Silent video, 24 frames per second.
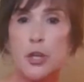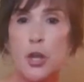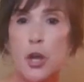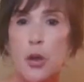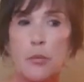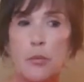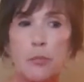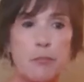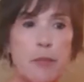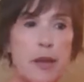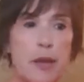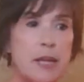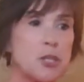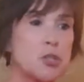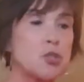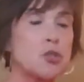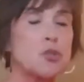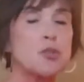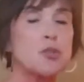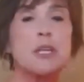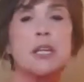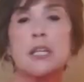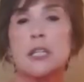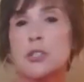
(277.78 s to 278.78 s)
make sure
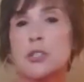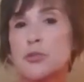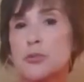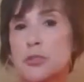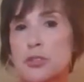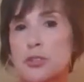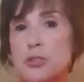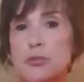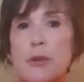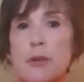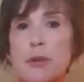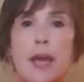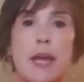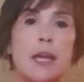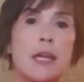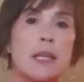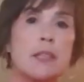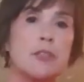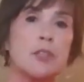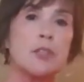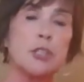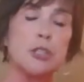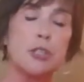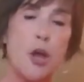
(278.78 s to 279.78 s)
the interest rate,
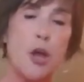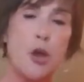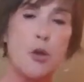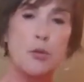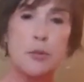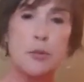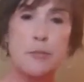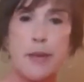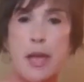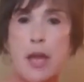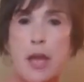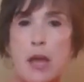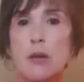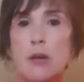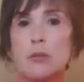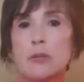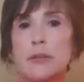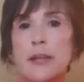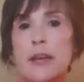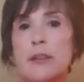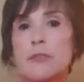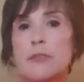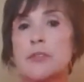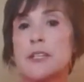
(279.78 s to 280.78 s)
the loan amount,
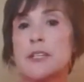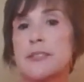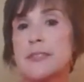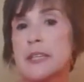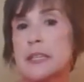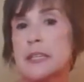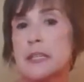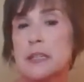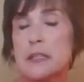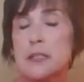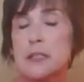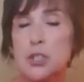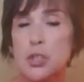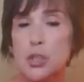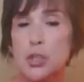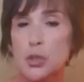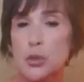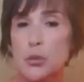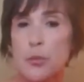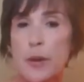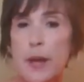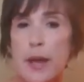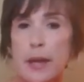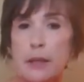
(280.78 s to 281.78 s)
everything is
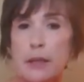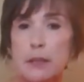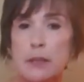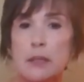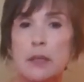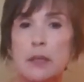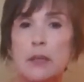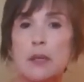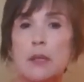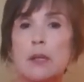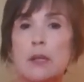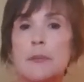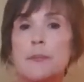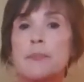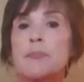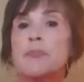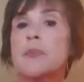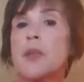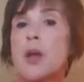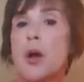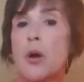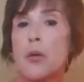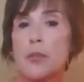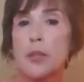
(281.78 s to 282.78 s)
correct
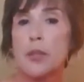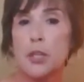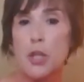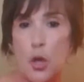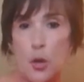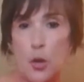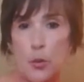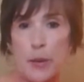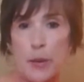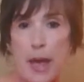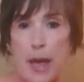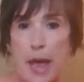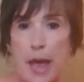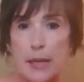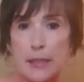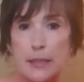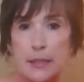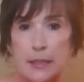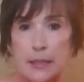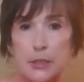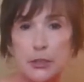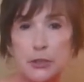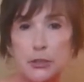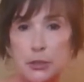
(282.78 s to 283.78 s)
on the loan
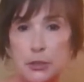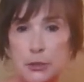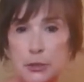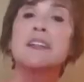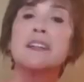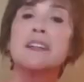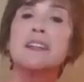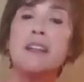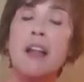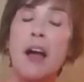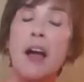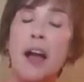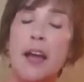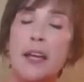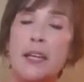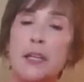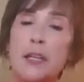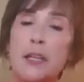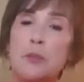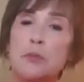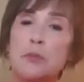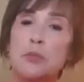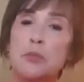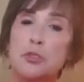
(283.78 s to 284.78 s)
package.
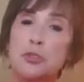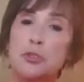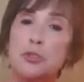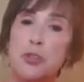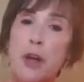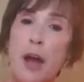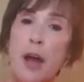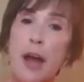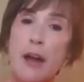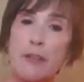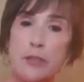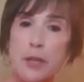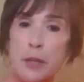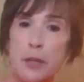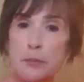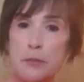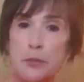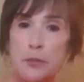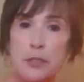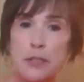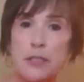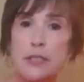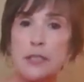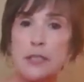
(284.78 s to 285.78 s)
And then the client
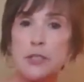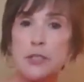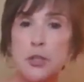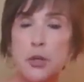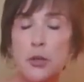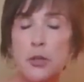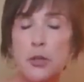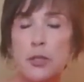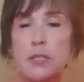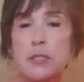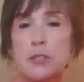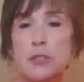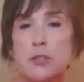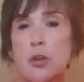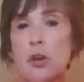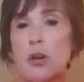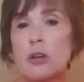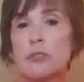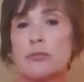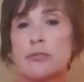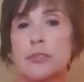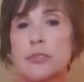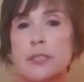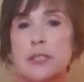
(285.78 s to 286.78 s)
will drive up to the
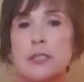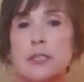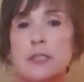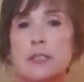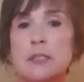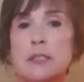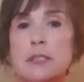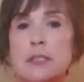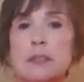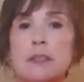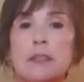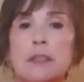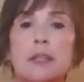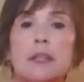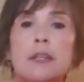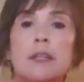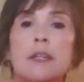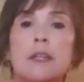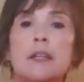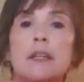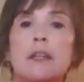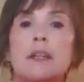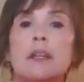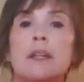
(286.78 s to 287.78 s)
attorney's office.